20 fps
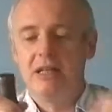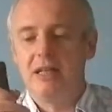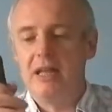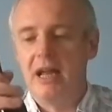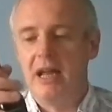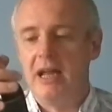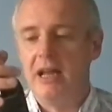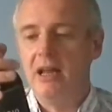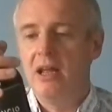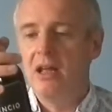
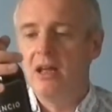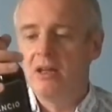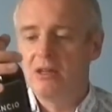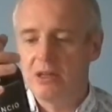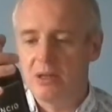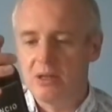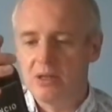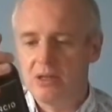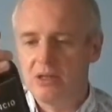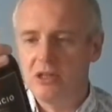today.
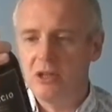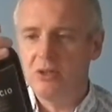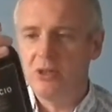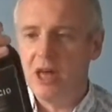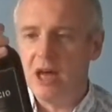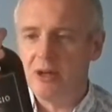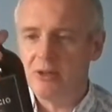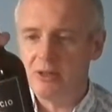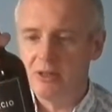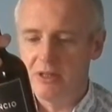So this is two
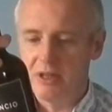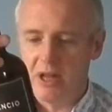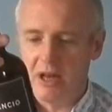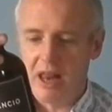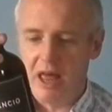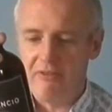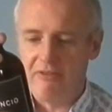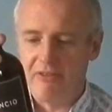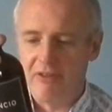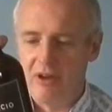thousand
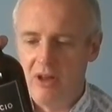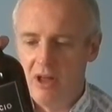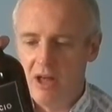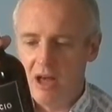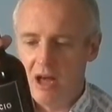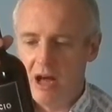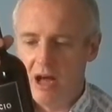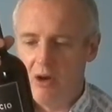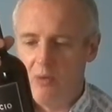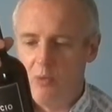eleven,
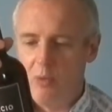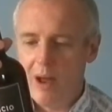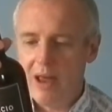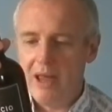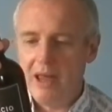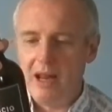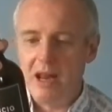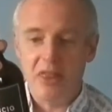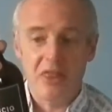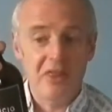uh,
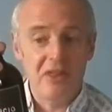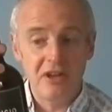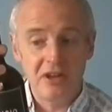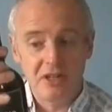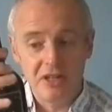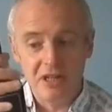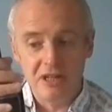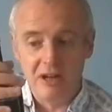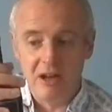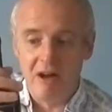weighing at
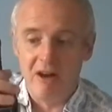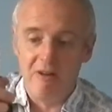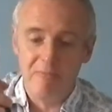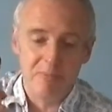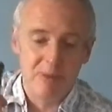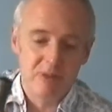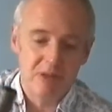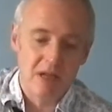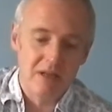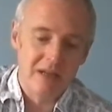thirteen point
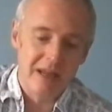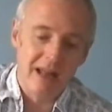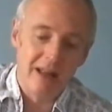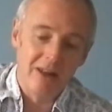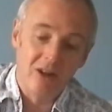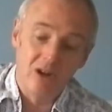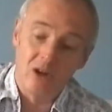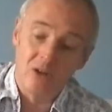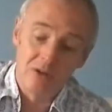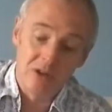five percent
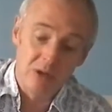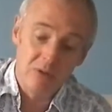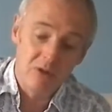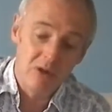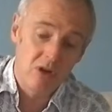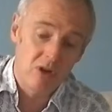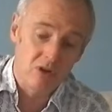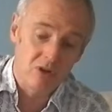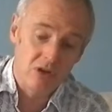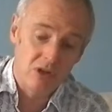alcohol. So
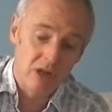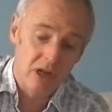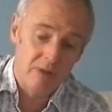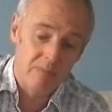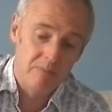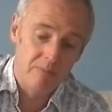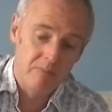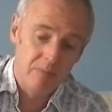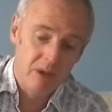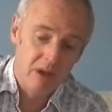not
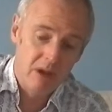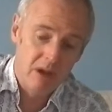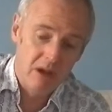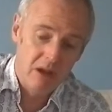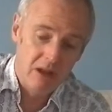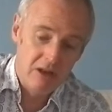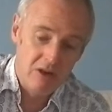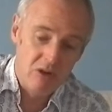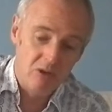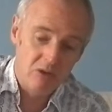um,
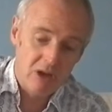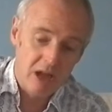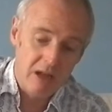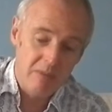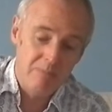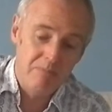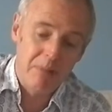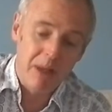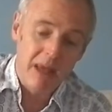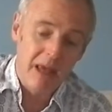not
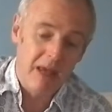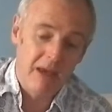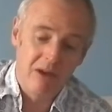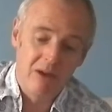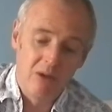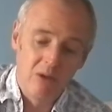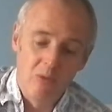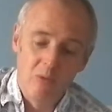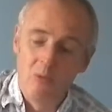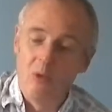a big
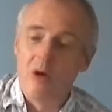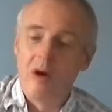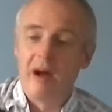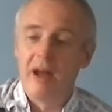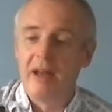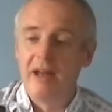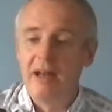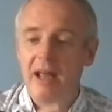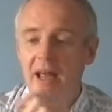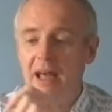
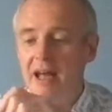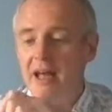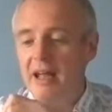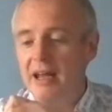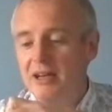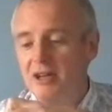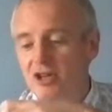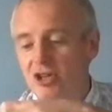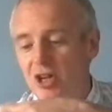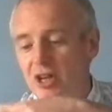wine uh,
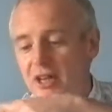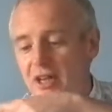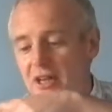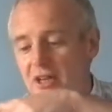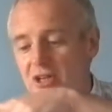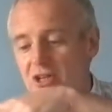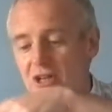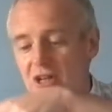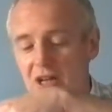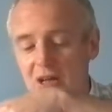in
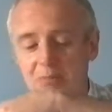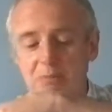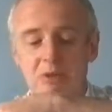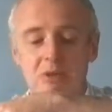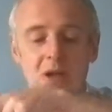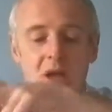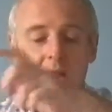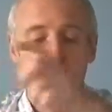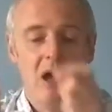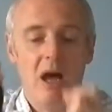Chilean
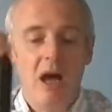terms.